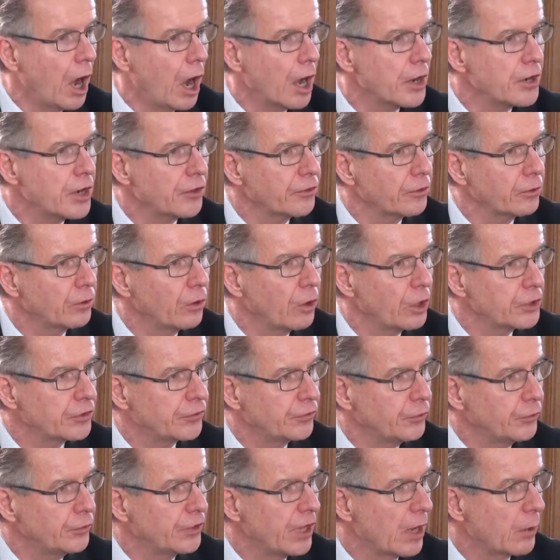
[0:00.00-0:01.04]
Another
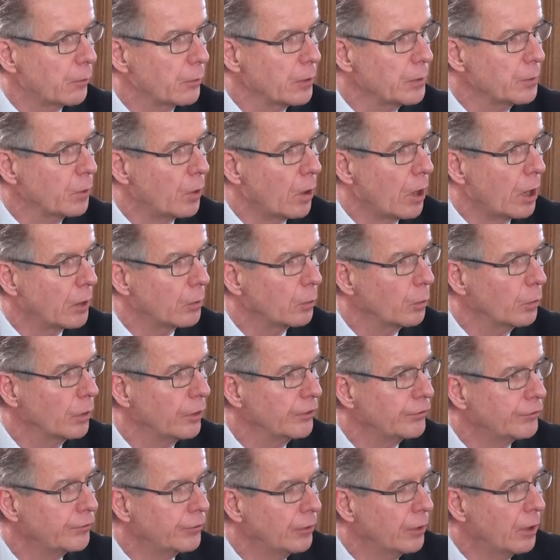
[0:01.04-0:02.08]
lawsuit that we brought
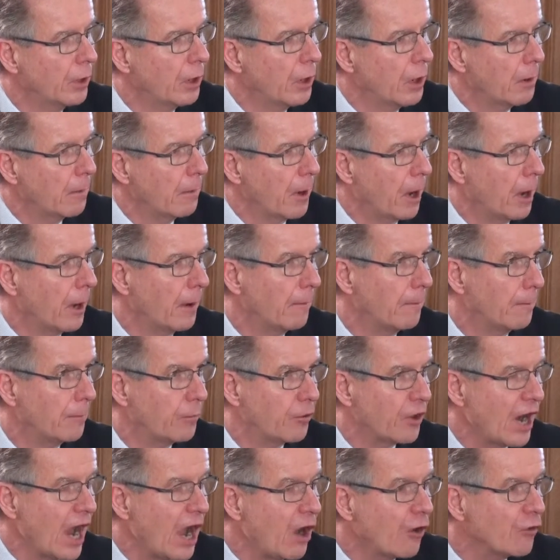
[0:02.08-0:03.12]
was
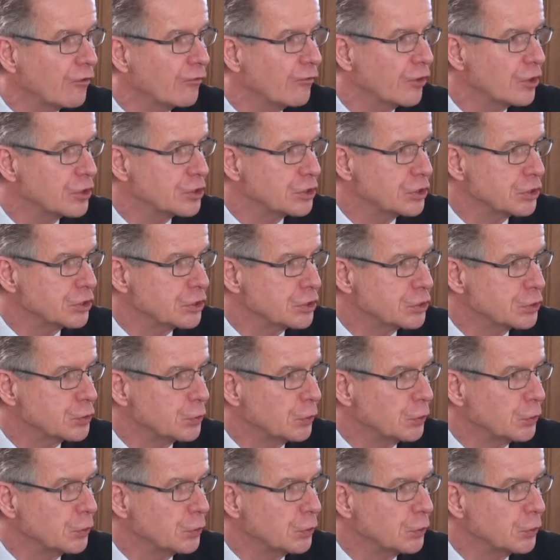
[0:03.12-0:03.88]
Brown versus